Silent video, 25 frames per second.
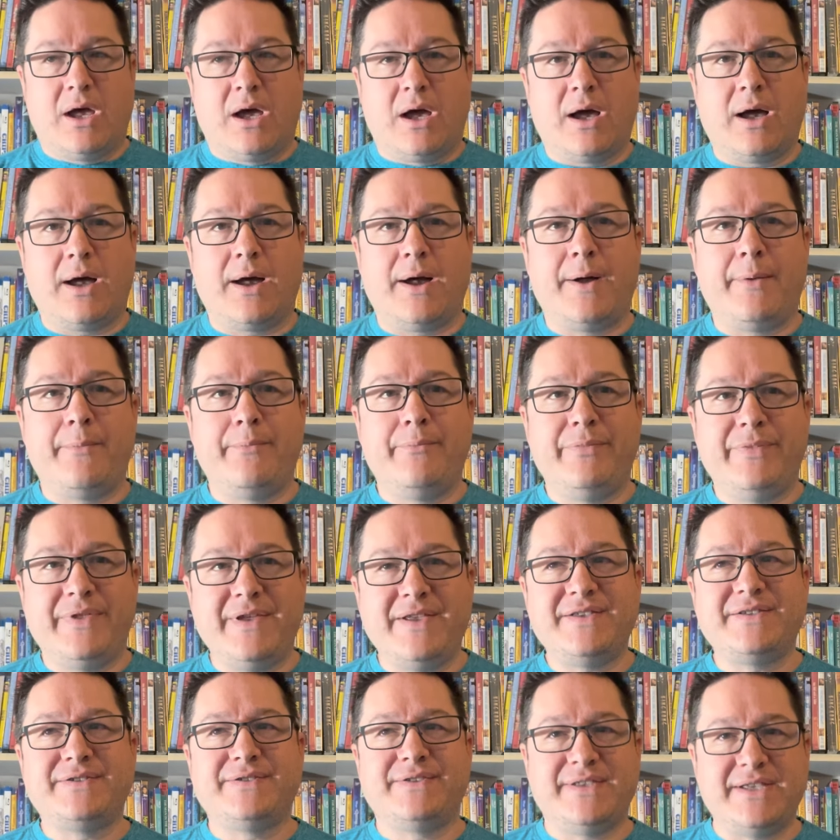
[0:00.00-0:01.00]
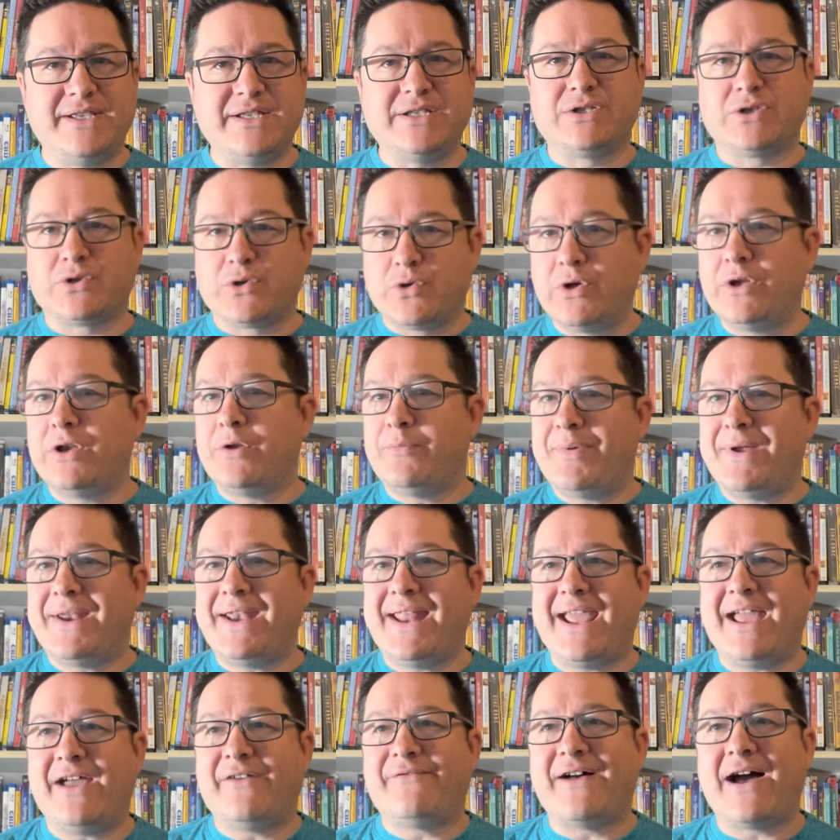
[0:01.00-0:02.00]
Um, these these could have been
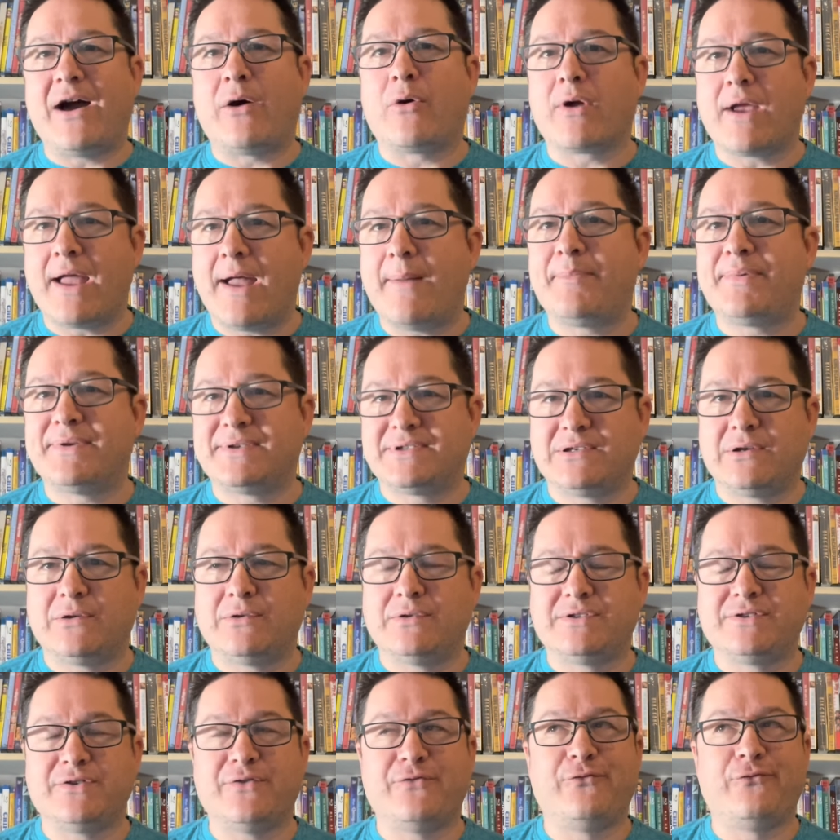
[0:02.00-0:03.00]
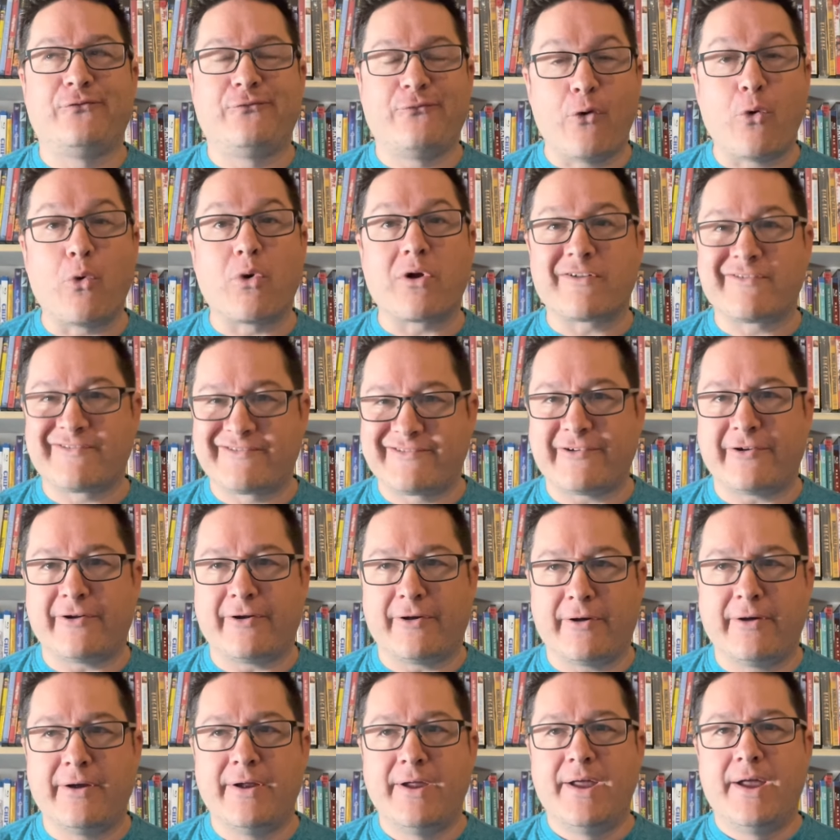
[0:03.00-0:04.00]
half hour episodes for
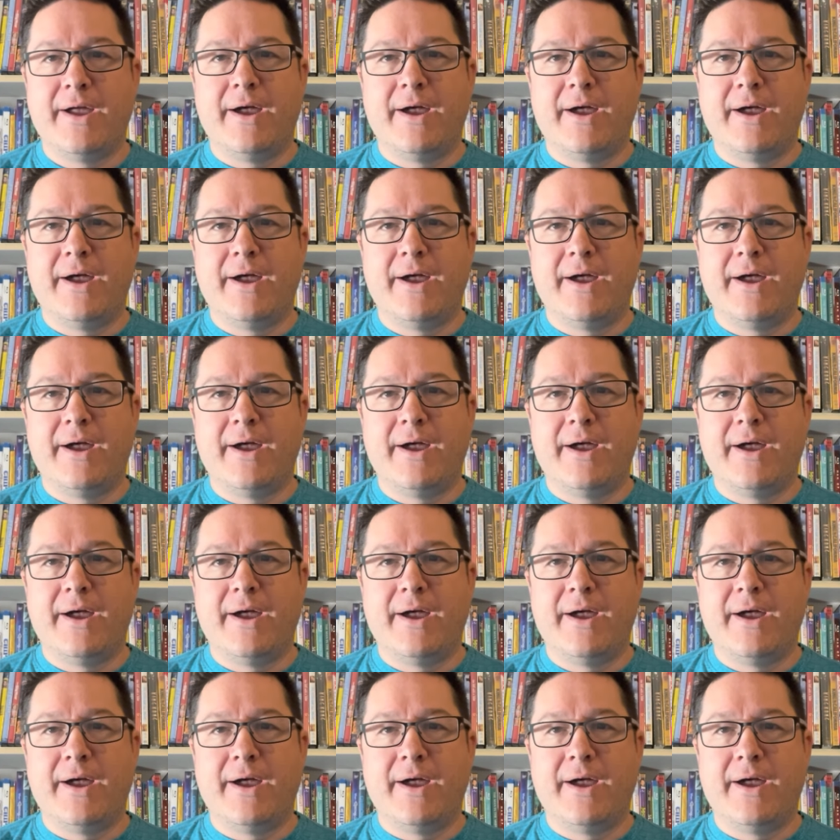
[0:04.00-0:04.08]
sure.